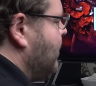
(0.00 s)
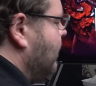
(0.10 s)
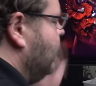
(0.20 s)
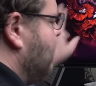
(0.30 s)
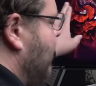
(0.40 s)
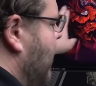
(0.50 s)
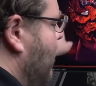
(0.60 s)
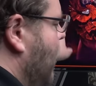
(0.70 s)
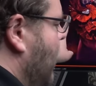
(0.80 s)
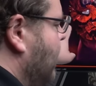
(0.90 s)
So display
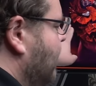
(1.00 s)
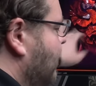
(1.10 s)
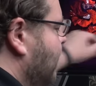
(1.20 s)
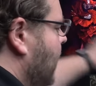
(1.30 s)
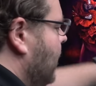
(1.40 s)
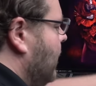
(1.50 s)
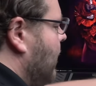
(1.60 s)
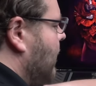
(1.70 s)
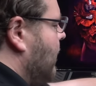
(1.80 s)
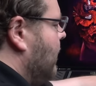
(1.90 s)
one,
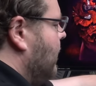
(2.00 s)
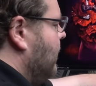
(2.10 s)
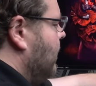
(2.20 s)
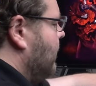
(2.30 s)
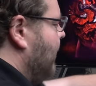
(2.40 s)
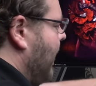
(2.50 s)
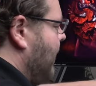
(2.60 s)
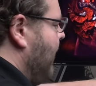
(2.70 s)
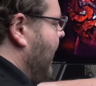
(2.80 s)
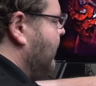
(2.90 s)

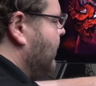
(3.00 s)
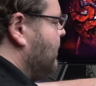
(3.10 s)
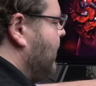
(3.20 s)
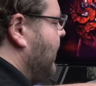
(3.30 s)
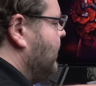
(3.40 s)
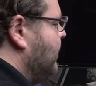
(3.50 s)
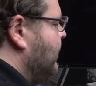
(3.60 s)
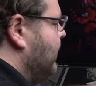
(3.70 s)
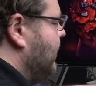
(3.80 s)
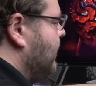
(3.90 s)
my main display, the
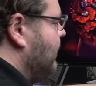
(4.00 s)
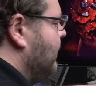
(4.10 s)
Cintiq,